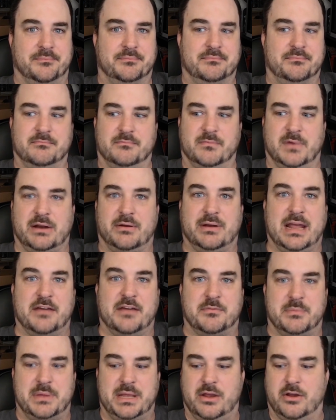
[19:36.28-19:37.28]
I don't have
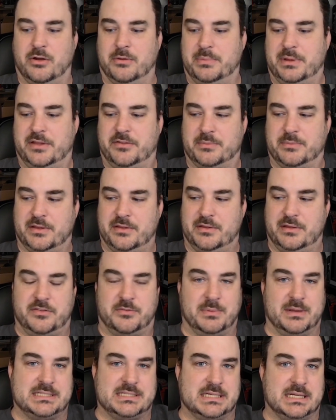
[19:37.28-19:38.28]
him here because it's
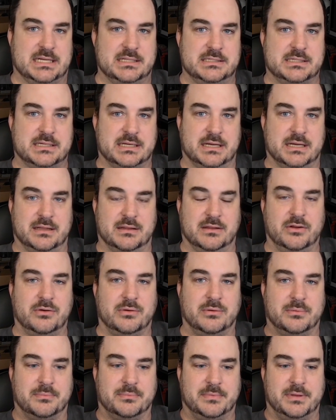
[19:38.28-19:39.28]
my son's.
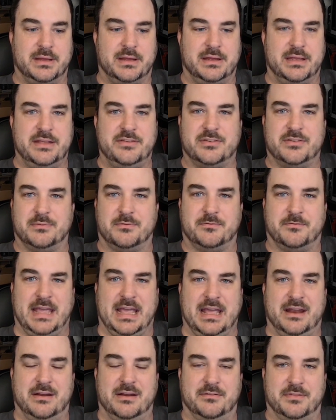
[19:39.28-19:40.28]
He's a
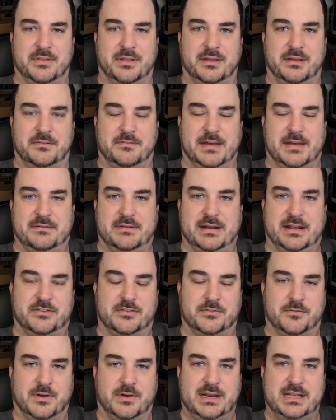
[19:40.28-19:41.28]
fan of the Five Nights
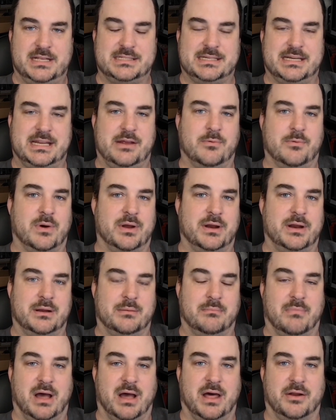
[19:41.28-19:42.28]
at Freddy's, and he wanted a
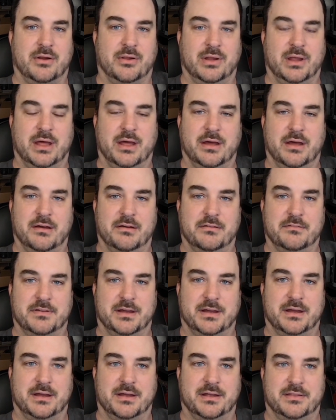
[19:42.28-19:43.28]
model of
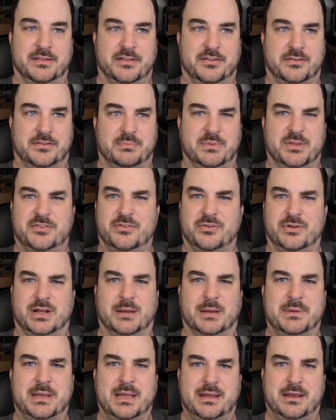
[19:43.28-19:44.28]
this Mr.
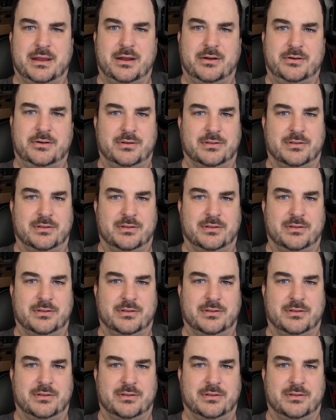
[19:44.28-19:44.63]
Cupcake character.